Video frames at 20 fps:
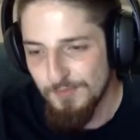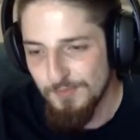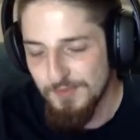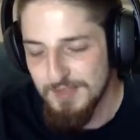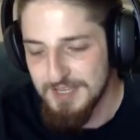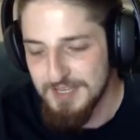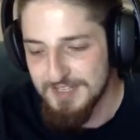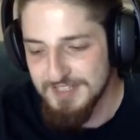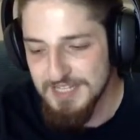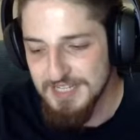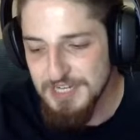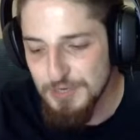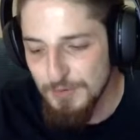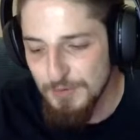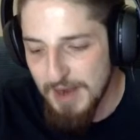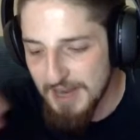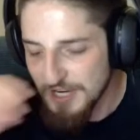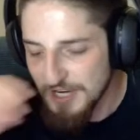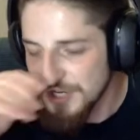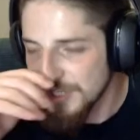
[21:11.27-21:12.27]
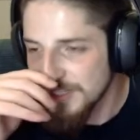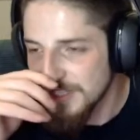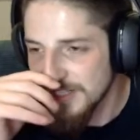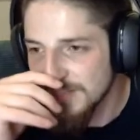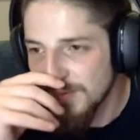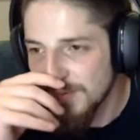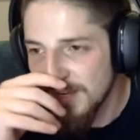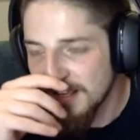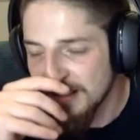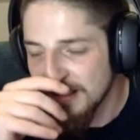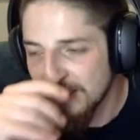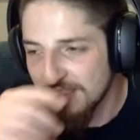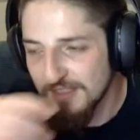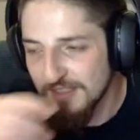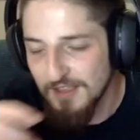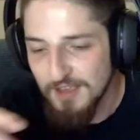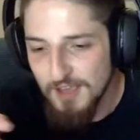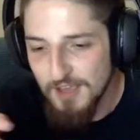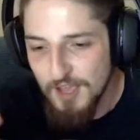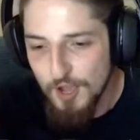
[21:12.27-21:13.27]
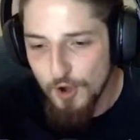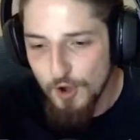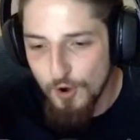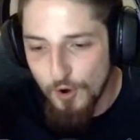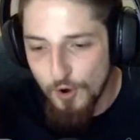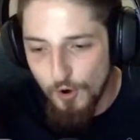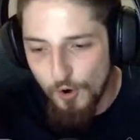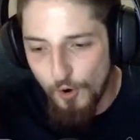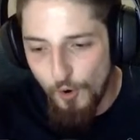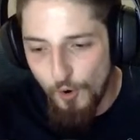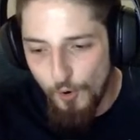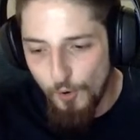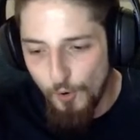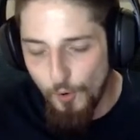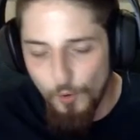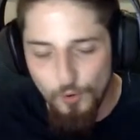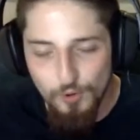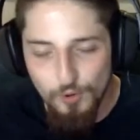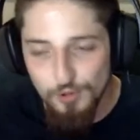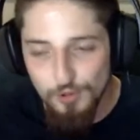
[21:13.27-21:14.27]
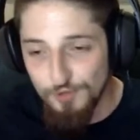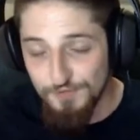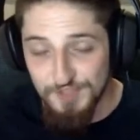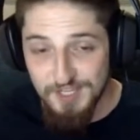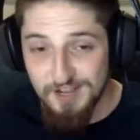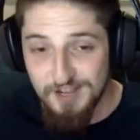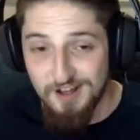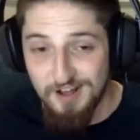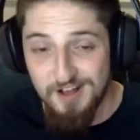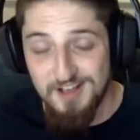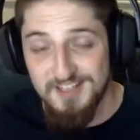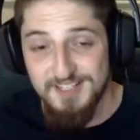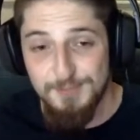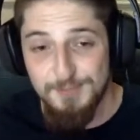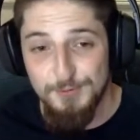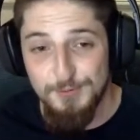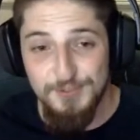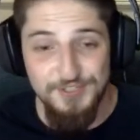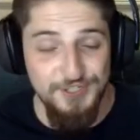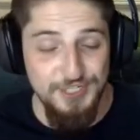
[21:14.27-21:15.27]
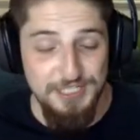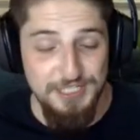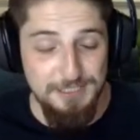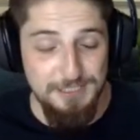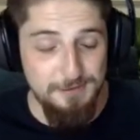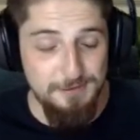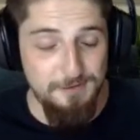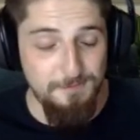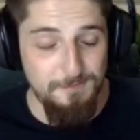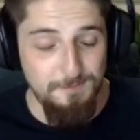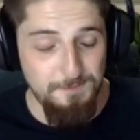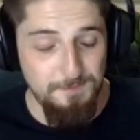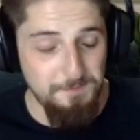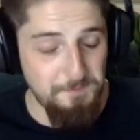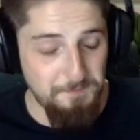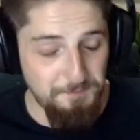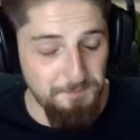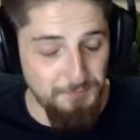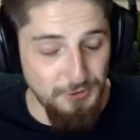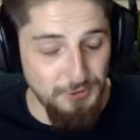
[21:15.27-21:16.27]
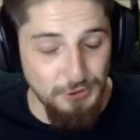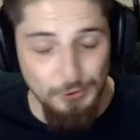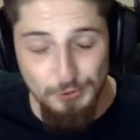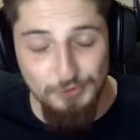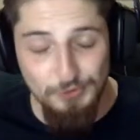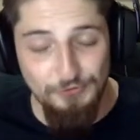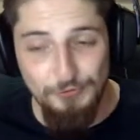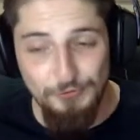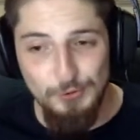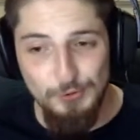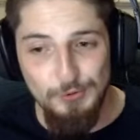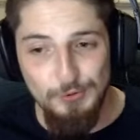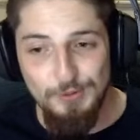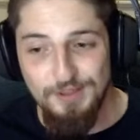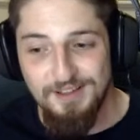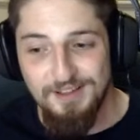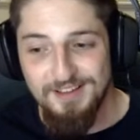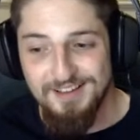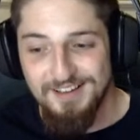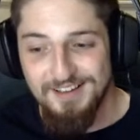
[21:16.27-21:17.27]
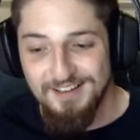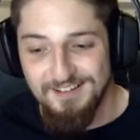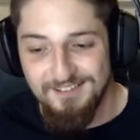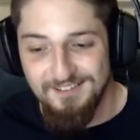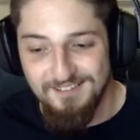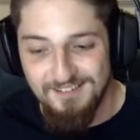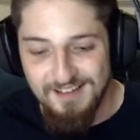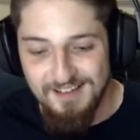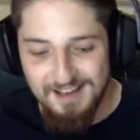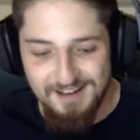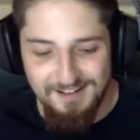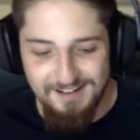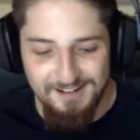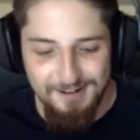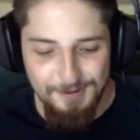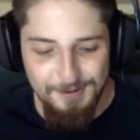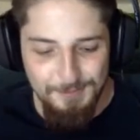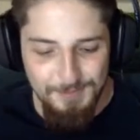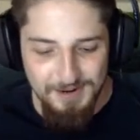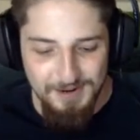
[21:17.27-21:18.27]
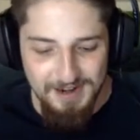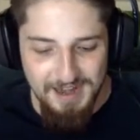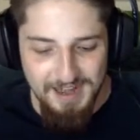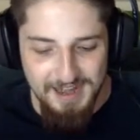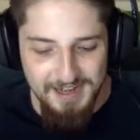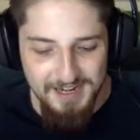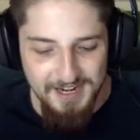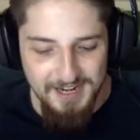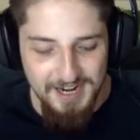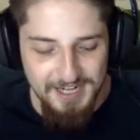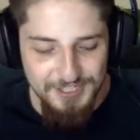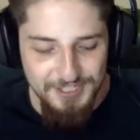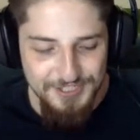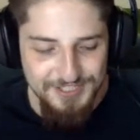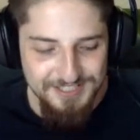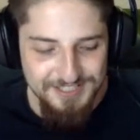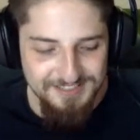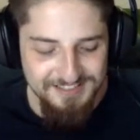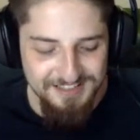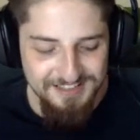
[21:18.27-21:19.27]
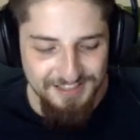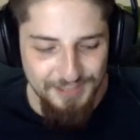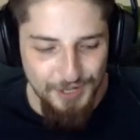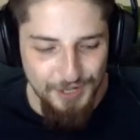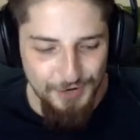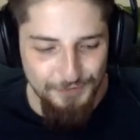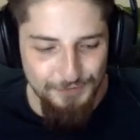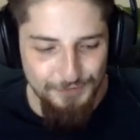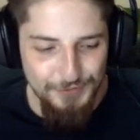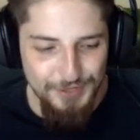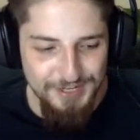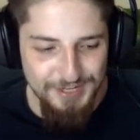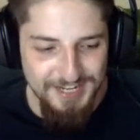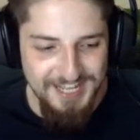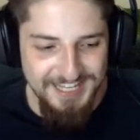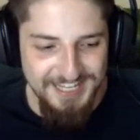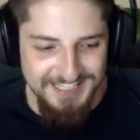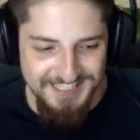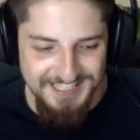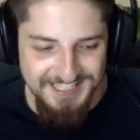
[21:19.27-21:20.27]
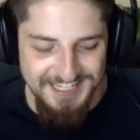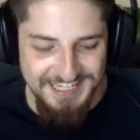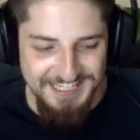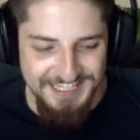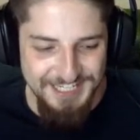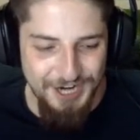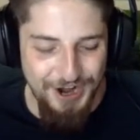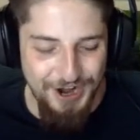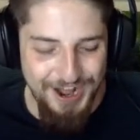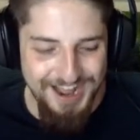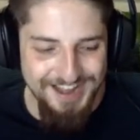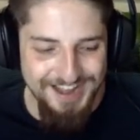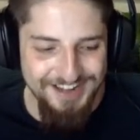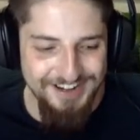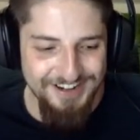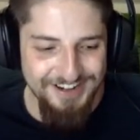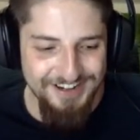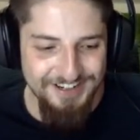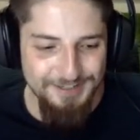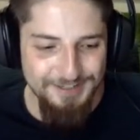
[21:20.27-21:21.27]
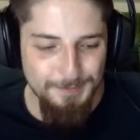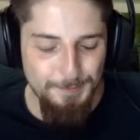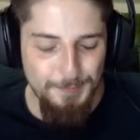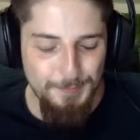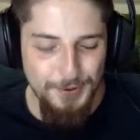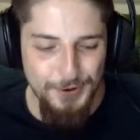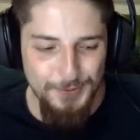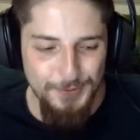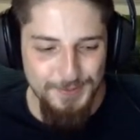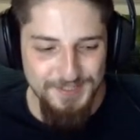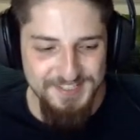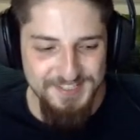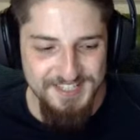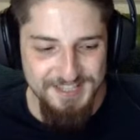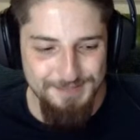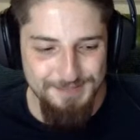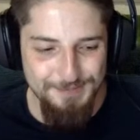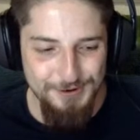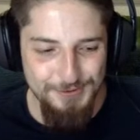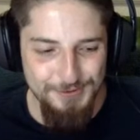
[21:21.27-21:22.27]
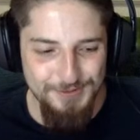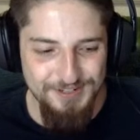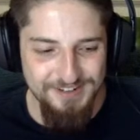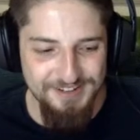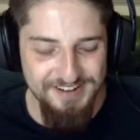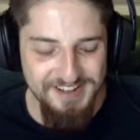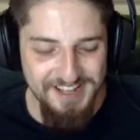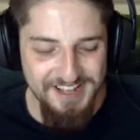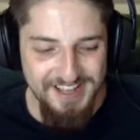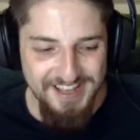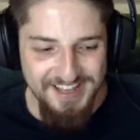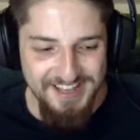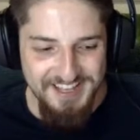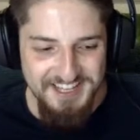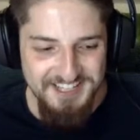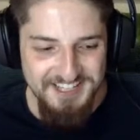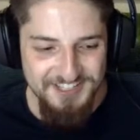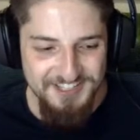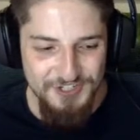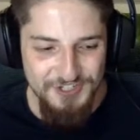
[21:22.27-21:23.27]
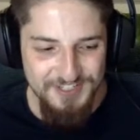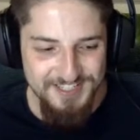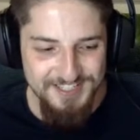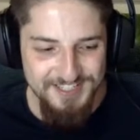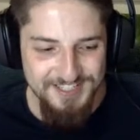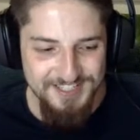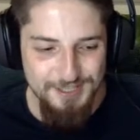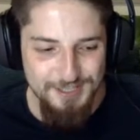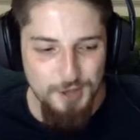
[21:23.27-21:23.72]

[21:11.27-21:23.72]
His interactions with all of the cast was just beautiful. And I just love that his entire purpose at the moment is just